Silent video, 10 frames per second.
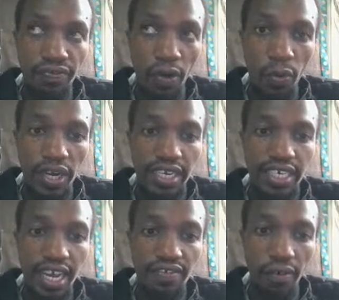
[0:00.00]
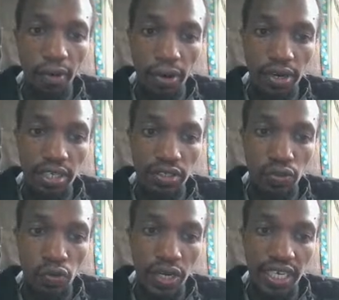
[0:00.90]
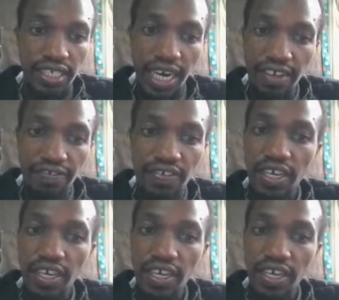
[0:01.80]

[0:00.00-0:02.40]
4-wheel drive or 2-wheel drive,